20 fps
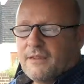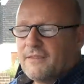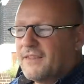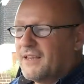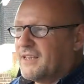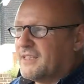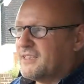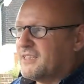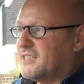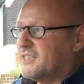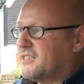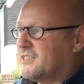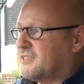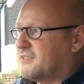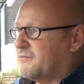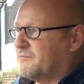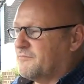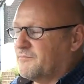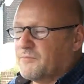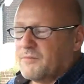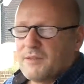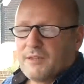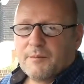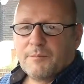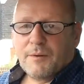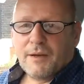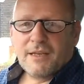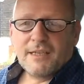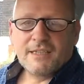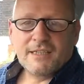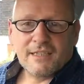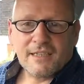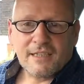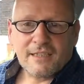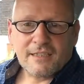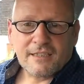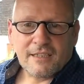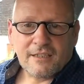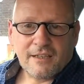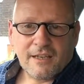That's just the
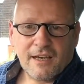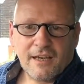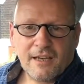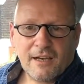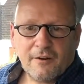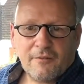basics, okay?